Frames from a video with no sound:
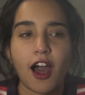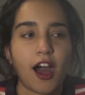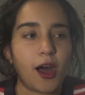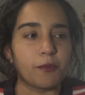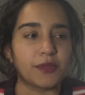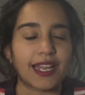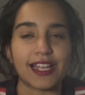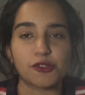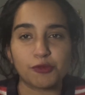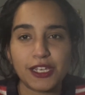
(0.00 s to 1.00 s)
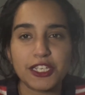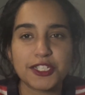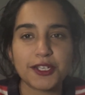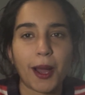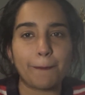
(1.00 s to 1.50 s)
that has
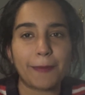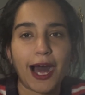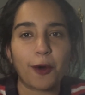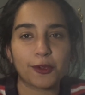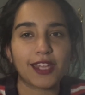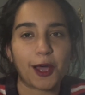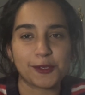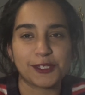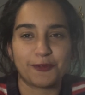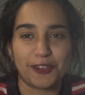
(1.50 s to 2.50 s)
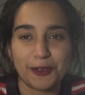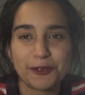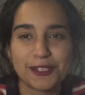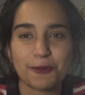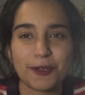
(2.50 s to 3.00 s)
reached about 1,000
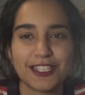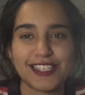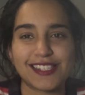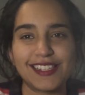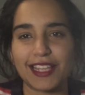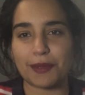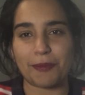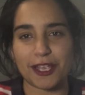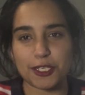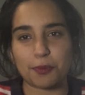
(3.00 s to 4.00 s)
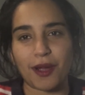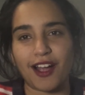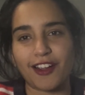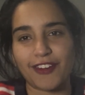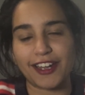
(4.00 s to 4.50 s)
views, which is like the
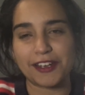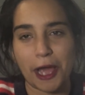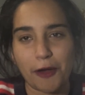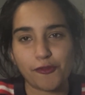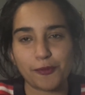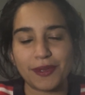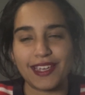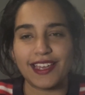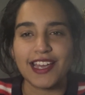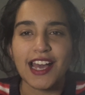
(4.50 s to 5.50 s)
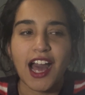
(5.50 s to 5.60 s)
benchmark right now for me.